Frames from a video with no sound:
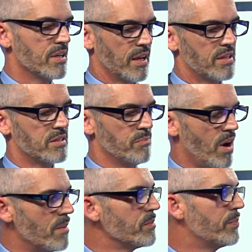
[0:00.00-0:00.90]
It's the
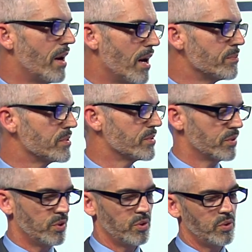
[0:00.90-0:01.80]
mom and pops
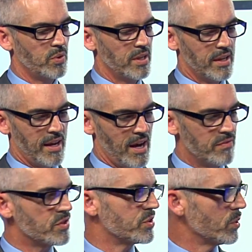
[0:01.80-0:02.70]
who have
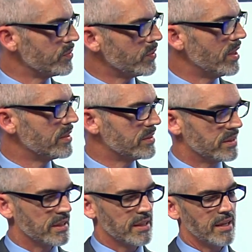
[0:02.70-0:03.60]
the storefront
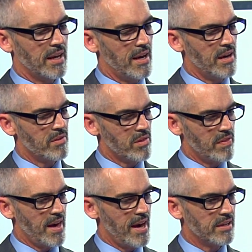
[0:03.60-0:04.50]

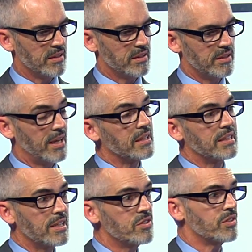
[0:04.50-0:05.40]
that can
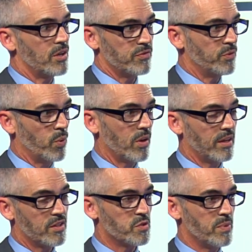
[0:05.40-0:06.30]
least afford
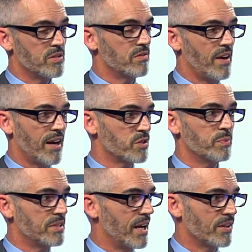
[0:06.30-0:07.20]
an expensive
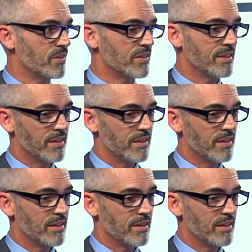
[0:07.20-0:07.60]
expediter